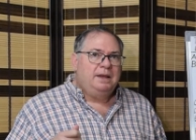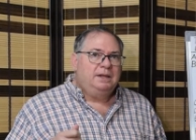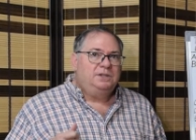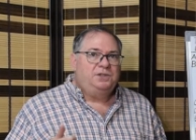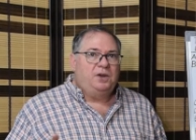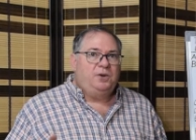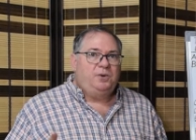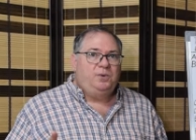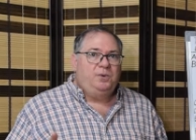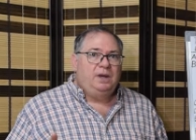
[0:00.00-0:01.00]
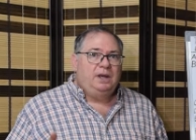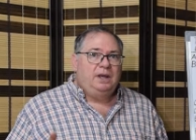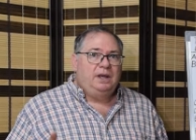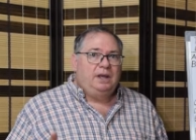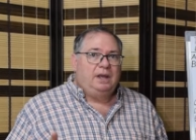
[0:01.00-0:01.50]
So
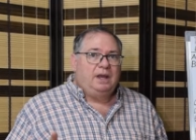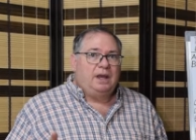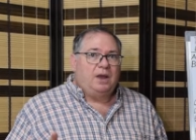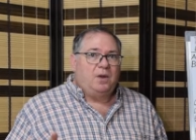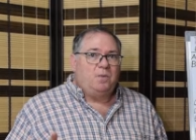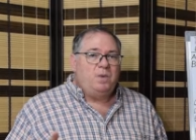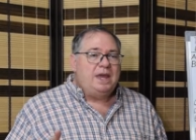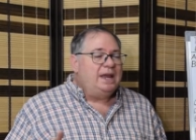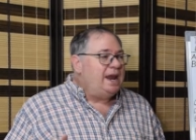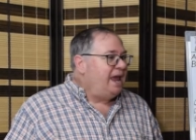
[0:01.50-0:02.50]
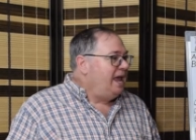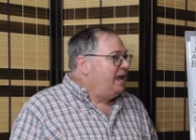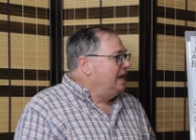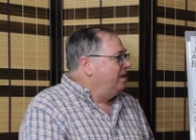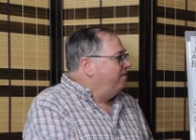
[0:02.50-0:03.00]
we can
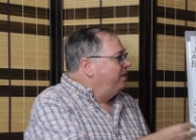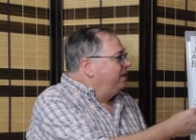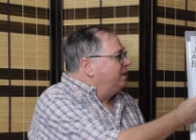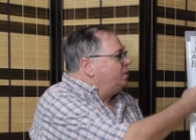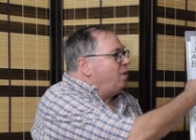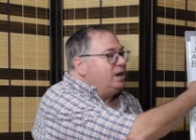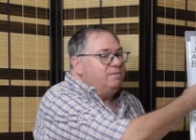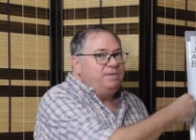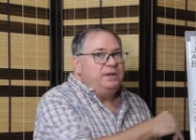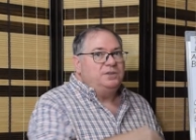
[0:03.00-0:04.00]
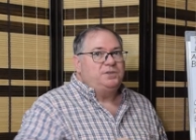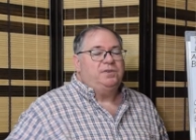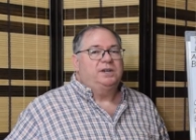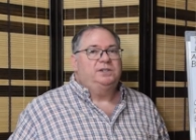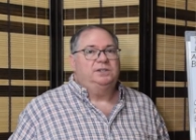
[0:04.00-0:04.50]
have this quantum field
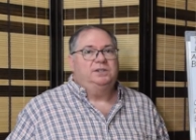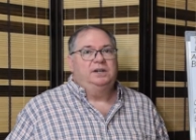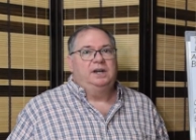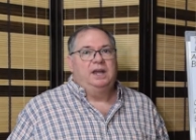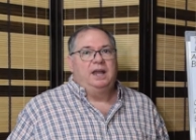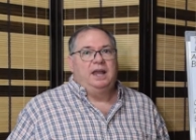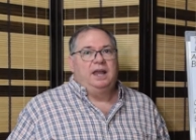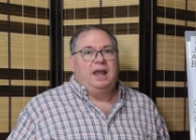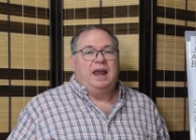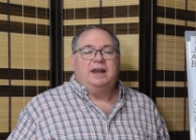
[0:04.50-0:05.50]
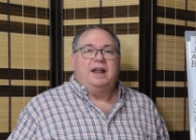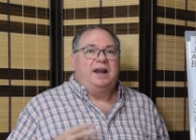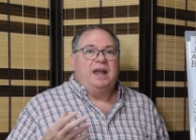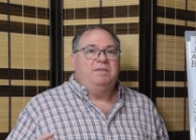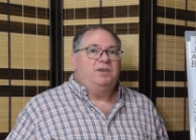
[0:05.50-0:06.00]
structure and
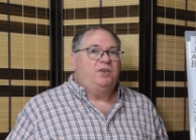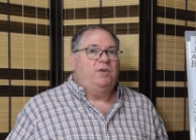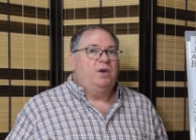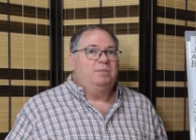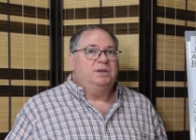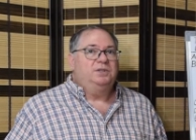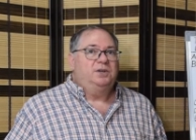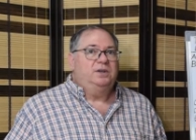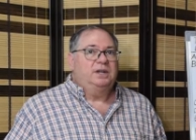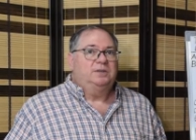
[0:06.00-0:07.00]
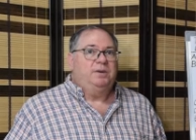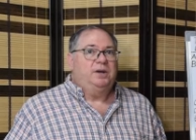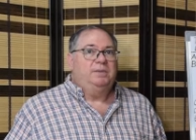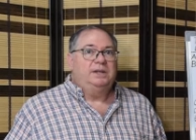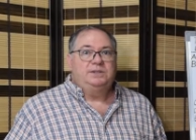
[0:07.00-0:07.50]
not have it show up in certain
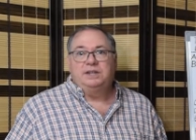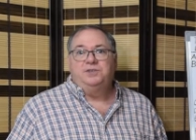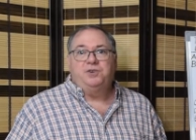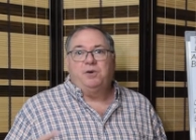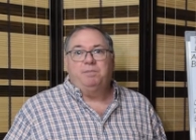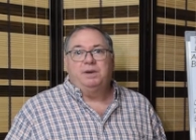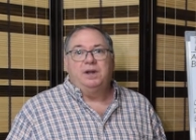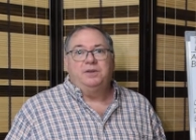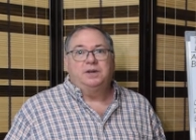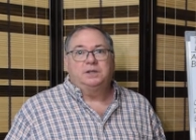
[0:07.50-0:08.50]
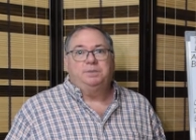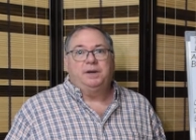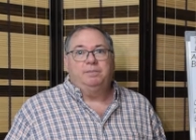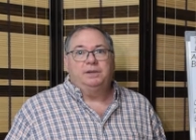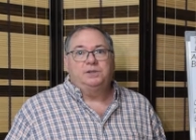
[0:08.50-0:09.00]
experiments and show up in other
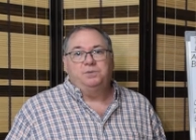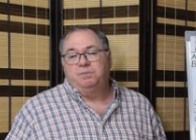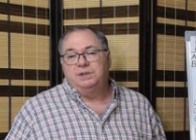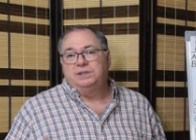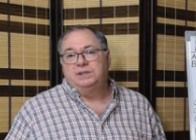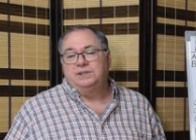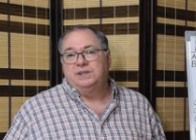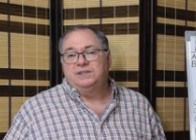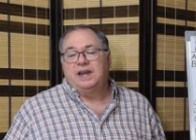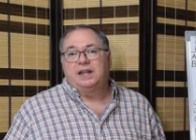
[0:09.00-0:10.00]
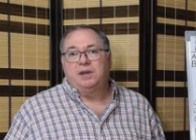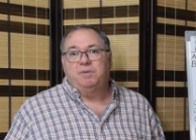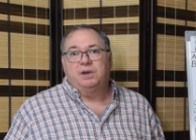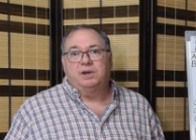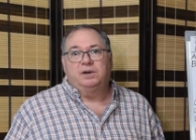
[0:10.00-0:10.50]
experiments, which is exactly
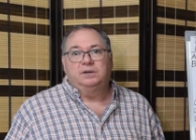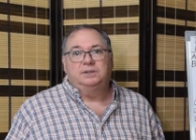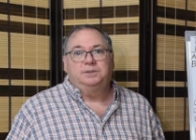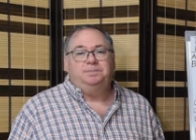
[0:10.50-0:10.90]
what occurs.